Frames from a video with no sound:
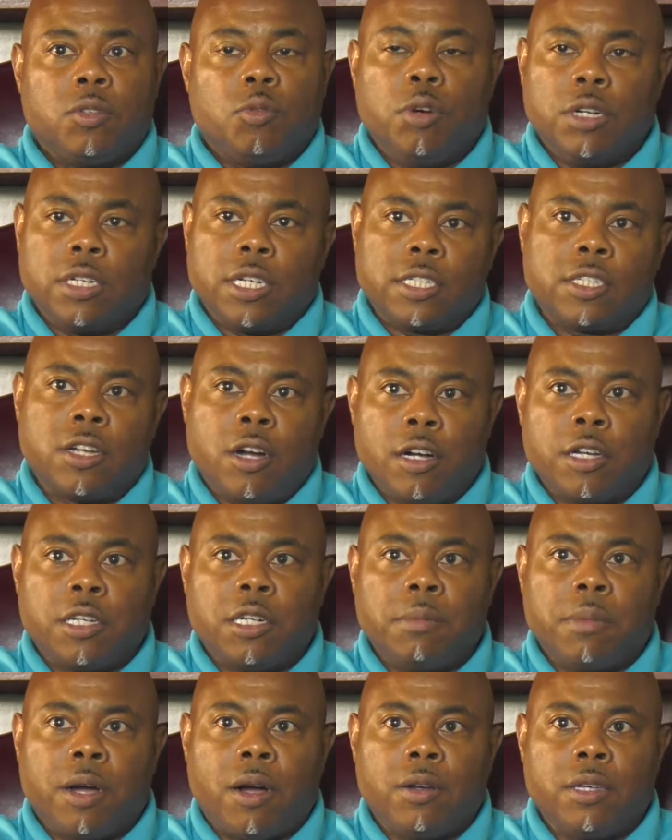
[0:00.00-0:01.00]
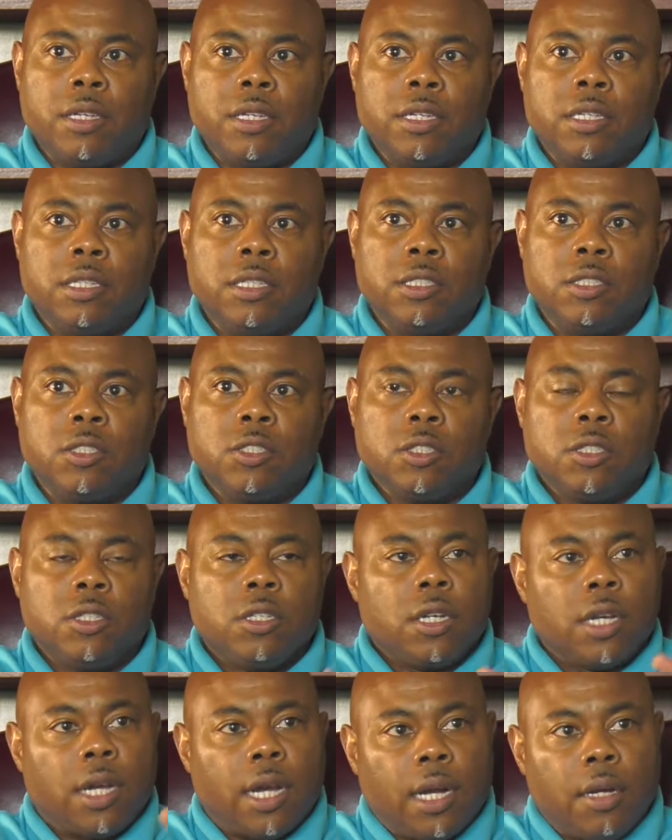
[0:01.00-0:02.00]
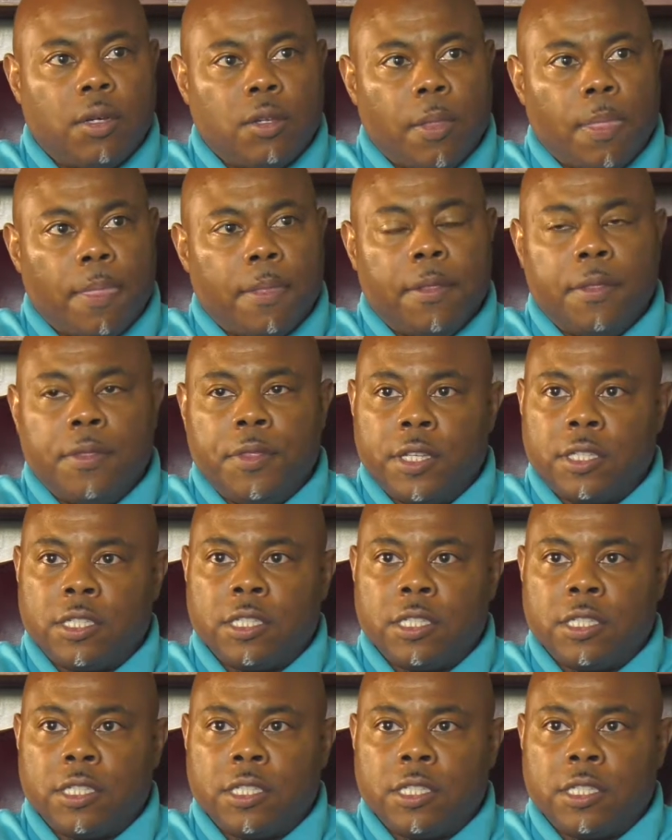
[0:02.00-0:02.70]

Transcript: What they're talking about is this